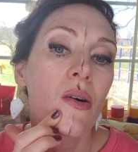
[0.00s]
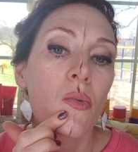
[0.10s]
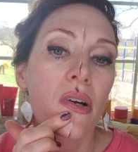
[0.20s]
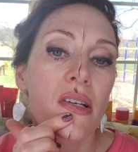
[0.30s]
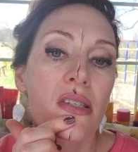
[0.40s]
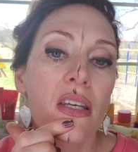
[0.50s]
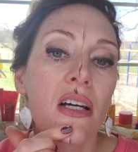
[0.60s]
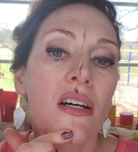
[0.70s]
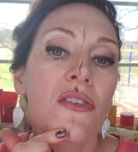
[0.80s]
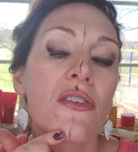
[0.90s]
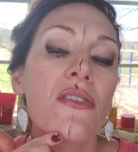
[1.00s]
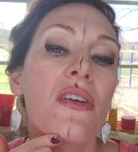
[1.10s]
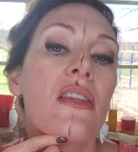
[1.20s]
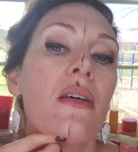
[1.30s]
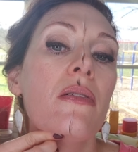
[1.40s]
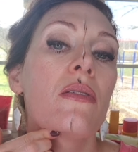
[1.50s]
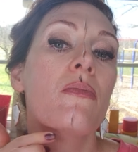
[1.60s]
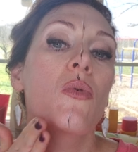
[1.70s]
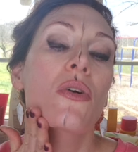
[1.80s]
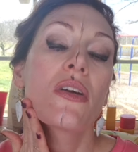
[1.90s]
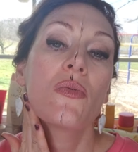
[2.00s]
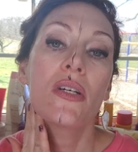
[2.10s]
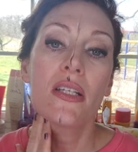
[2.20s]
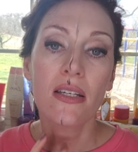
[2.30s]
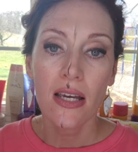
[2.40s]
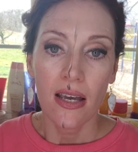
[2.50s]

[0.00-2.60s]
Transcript: whereas the other, like the morning one,